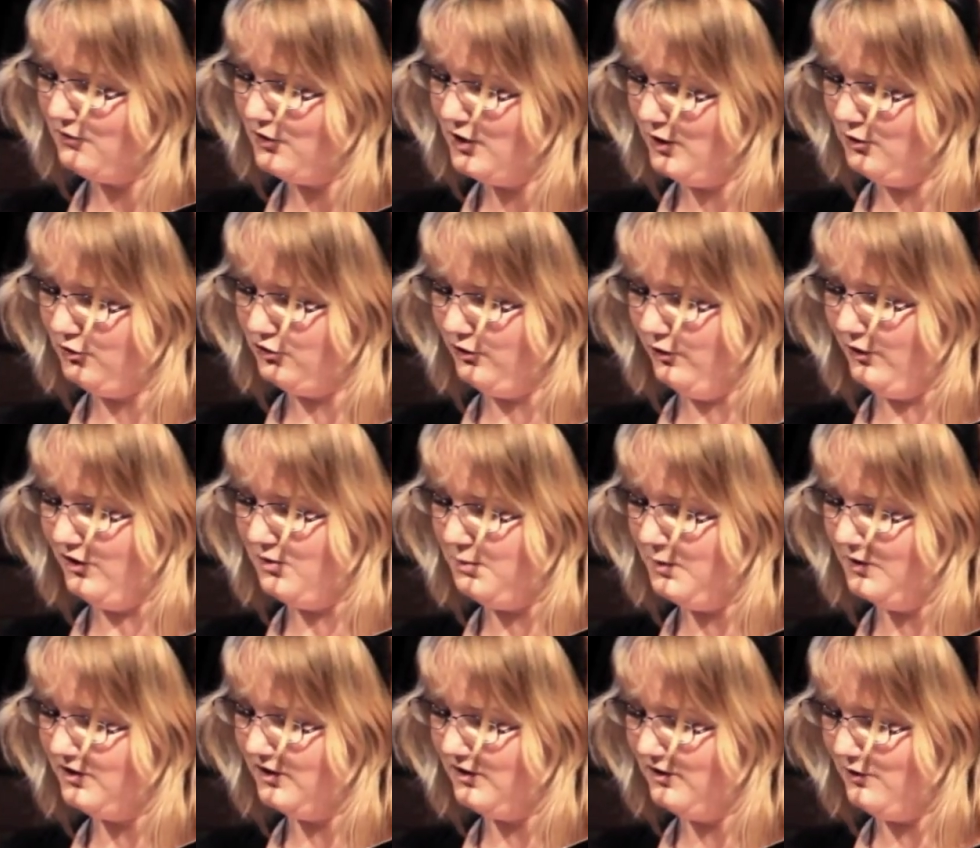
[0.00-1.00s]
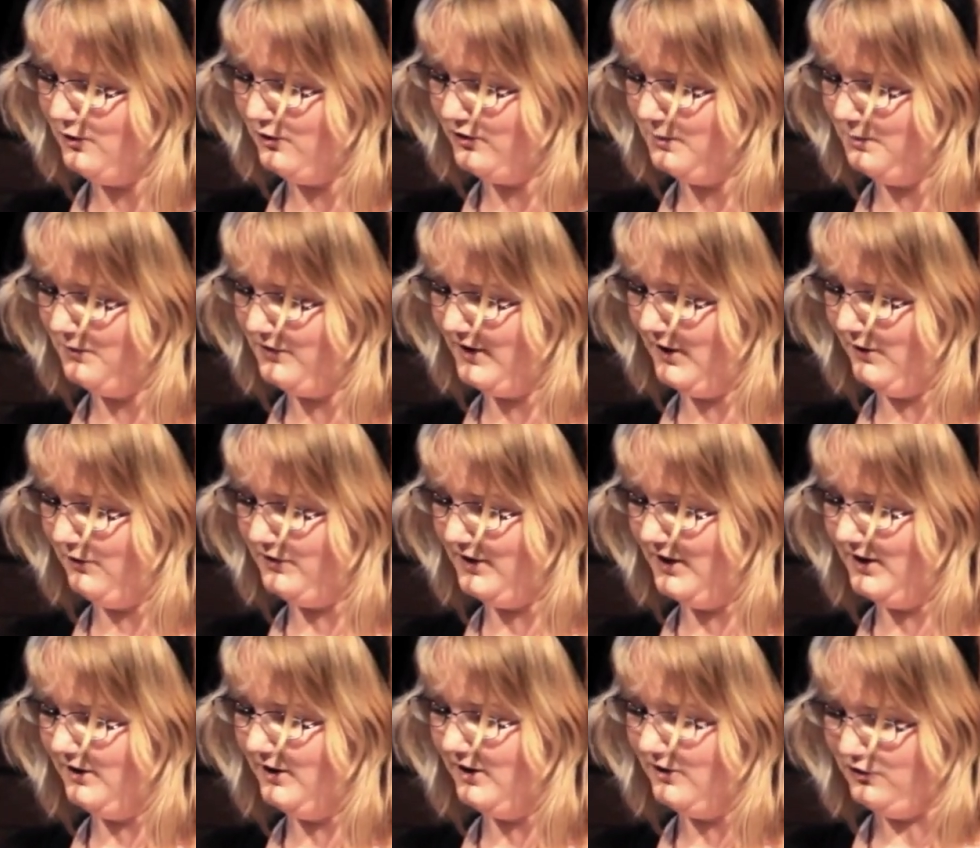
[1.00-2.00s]
no choice but to lose themselves in
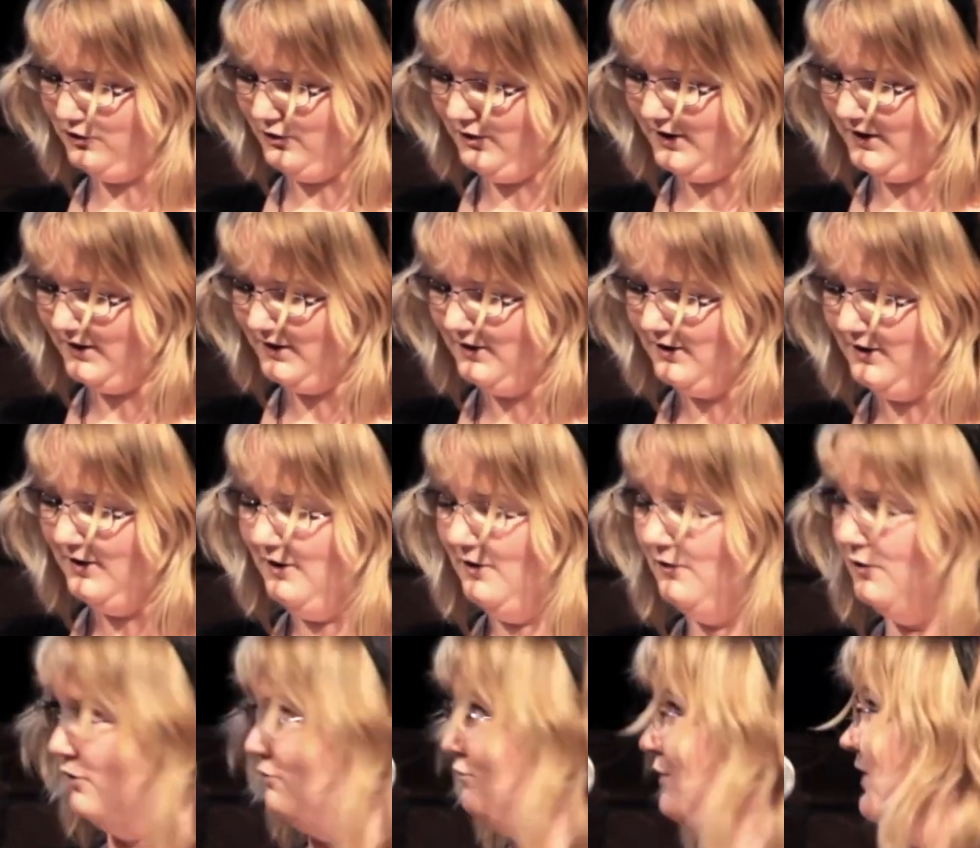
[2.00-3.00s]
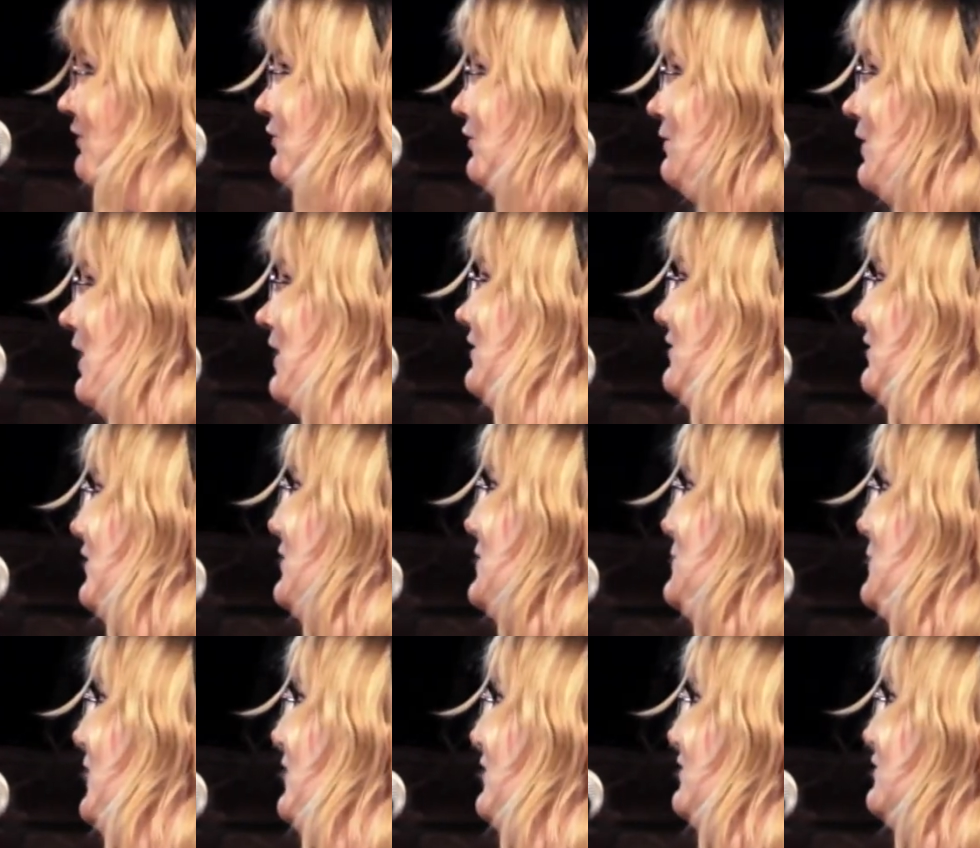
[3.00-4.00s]
and enjoy. The thrill of the ride is only
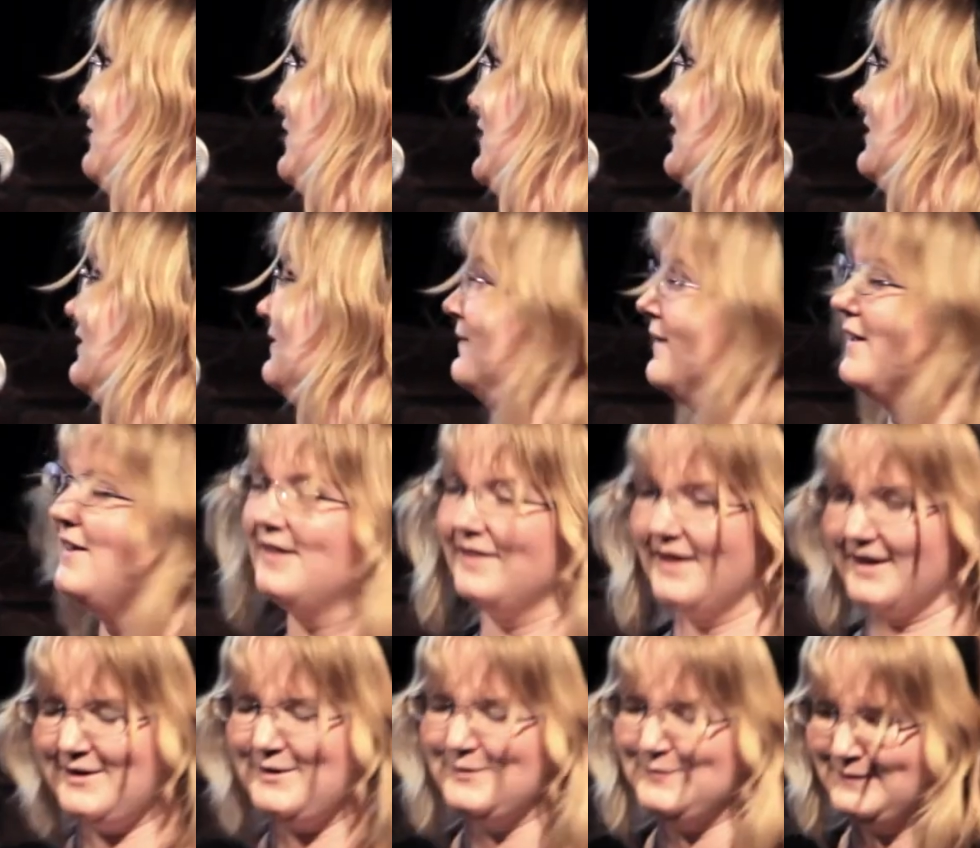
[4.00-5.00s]
part of it. Thank you.